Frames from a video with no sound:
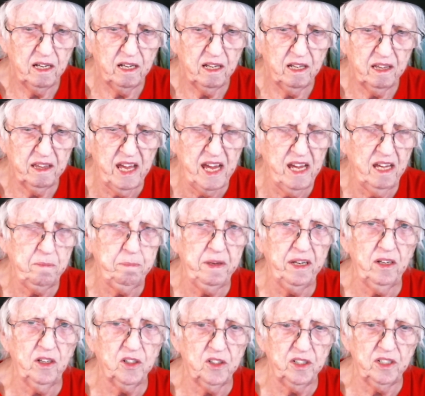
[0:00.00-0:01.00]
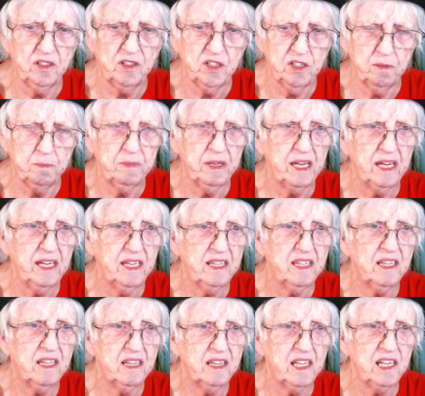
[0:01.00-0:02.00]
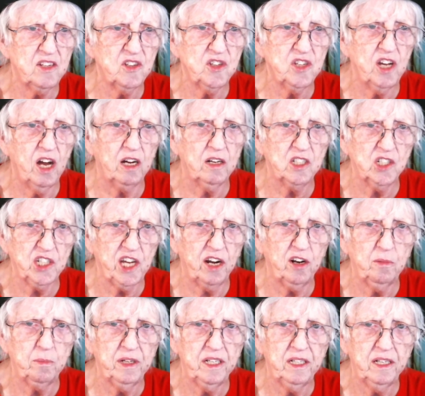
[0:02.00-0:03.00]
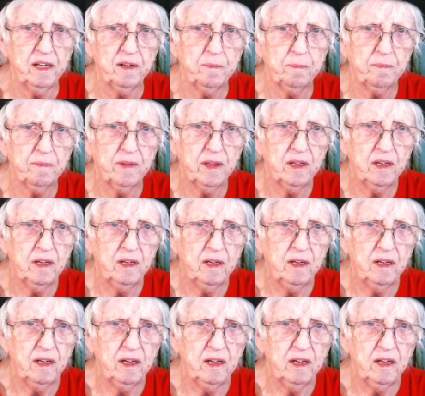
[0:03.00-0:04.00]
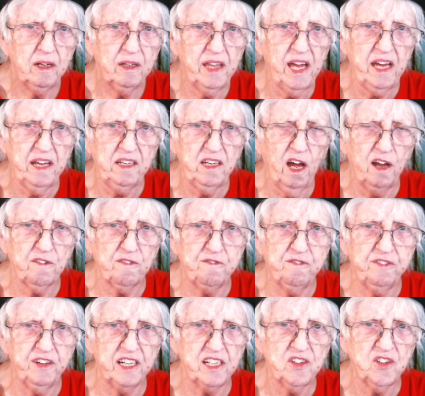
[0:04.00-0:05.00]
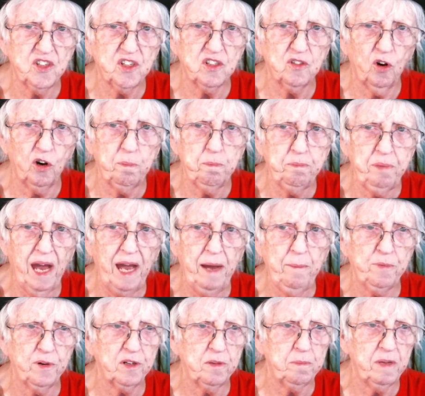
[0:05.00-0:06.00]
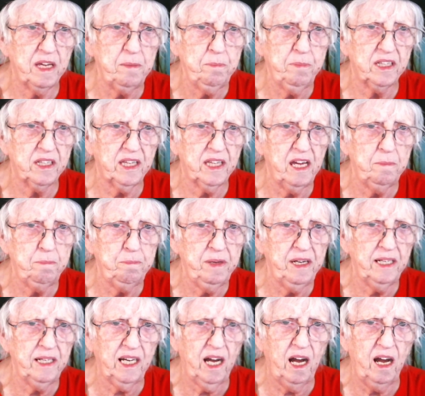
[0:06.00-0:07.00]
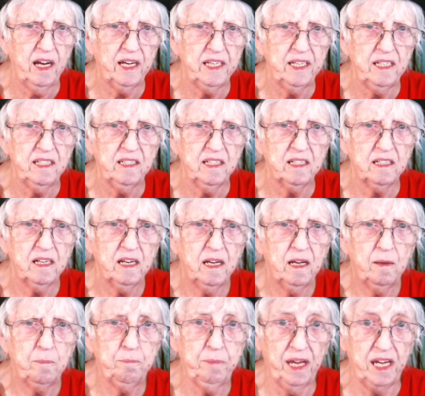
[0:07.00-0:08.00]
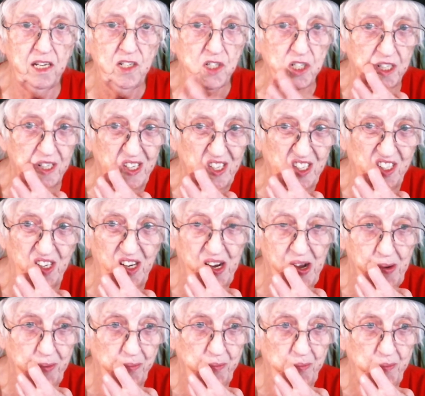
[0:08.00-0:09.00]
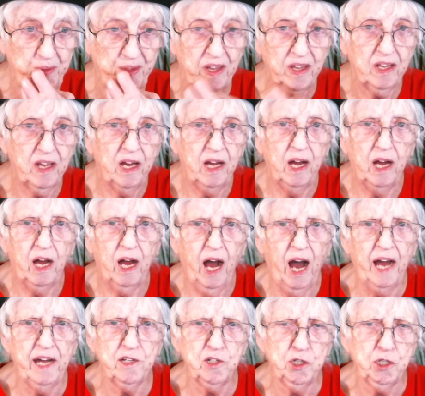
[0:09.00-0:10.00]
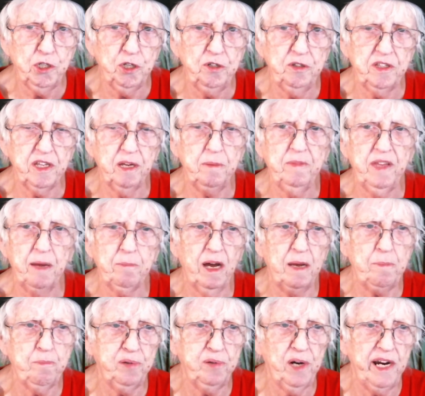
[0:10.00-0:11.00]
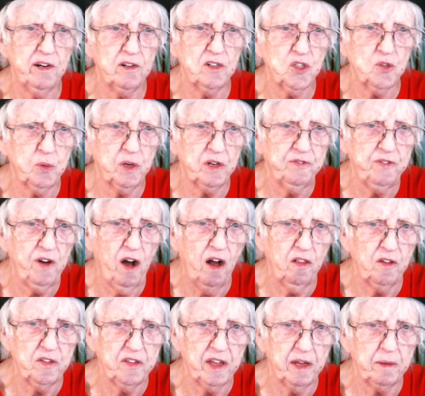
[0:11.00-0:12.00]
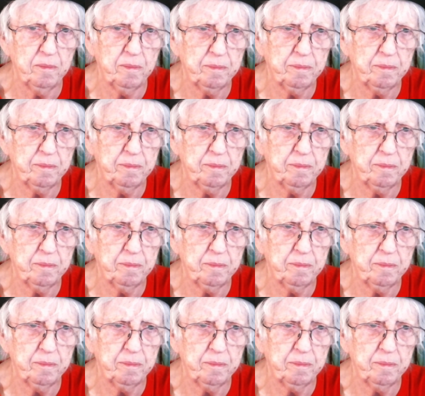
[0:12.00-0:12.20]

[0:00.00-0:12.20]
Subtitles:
They had been good to me, these young gentlemen. They had not fussed nor pampered me, but they had been kind and patient. I assured them that my prayers would follow them.